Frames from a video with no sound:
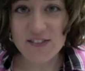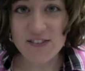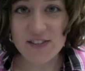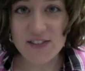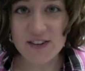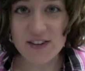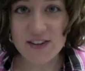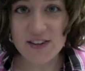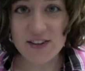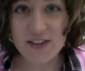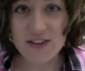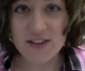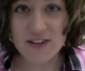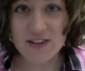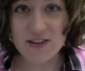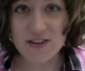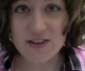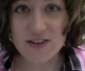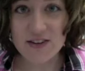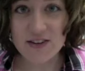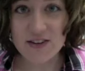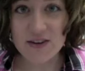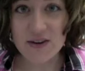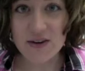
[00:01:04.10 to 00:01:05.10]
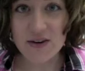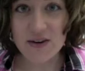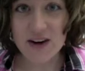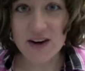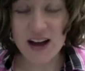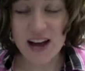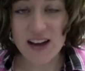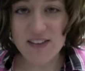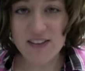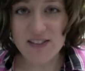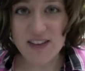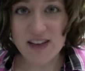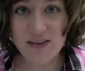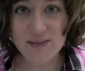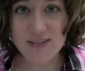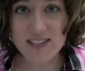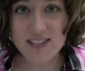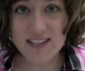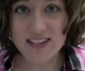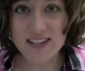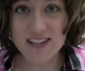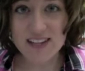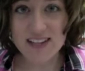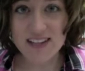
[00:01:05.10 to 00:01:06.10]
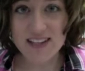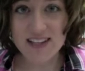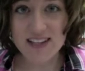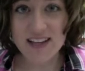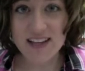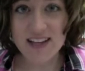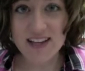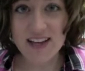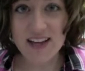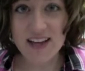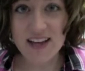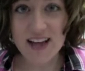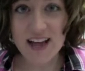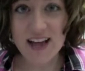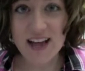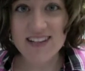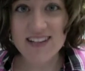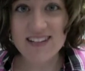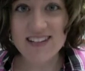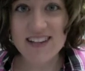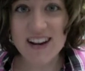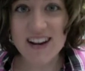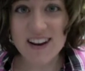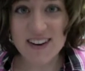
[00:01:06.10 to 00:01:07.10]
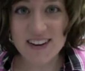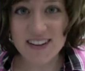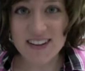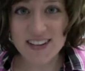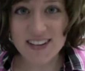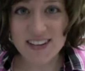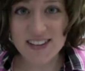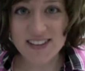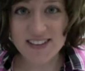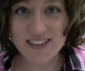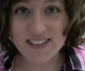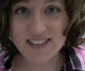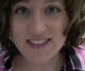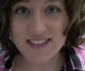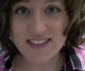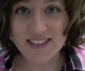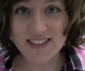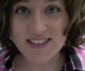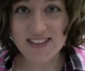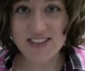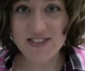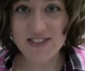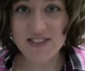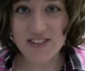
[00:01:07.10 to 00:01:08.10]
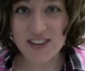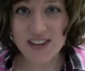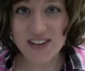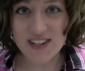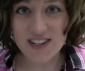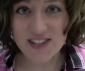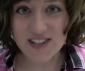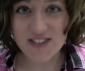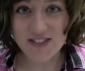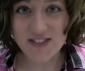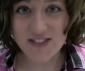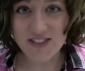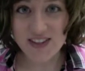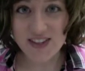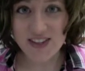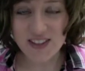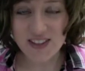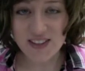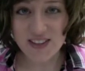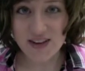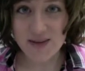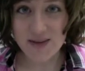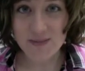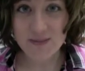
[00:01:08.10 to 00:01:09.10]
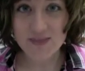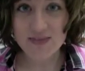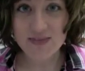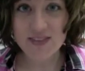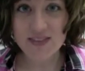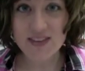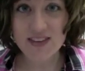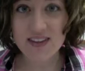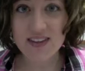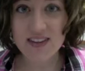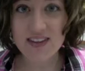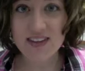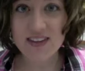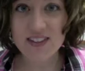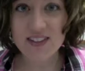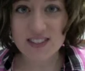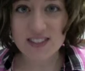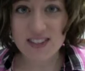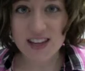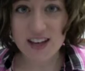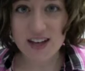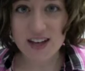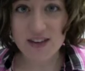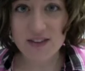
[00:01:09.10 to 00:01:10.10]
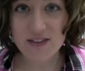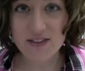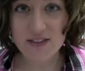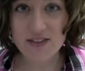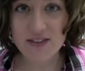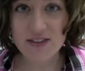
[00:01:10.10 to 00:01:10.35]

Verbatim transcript: full or half empty, and daring you to finish filling them yourself.